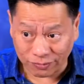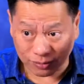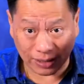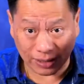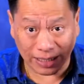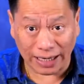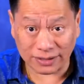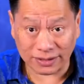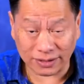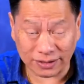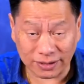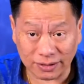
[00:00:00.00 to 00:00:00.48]

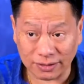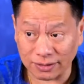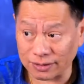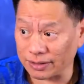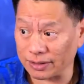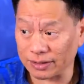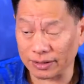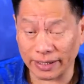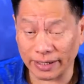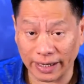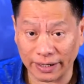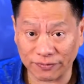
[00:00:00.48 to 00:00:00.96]
for last
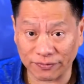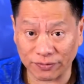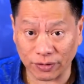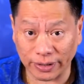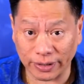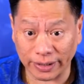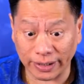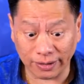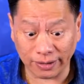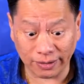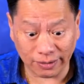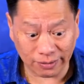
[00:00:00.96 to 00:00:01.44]
year and a
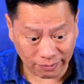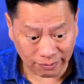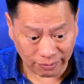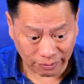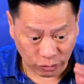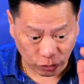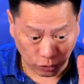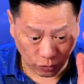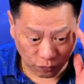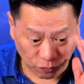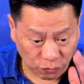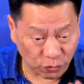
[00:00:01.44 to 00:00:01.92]
half already,
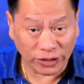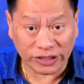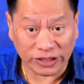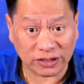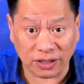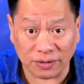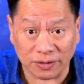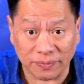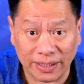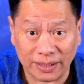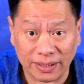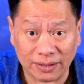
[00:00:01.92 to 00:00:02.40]
you've
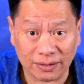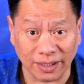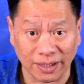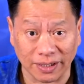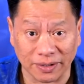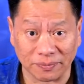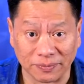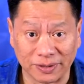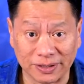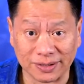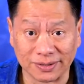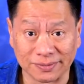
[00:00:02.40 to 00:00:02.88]
reached there many
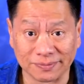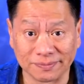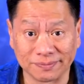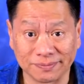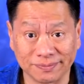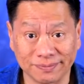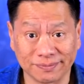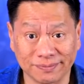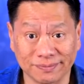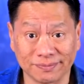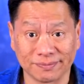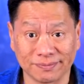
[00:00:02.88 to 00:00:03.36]
times.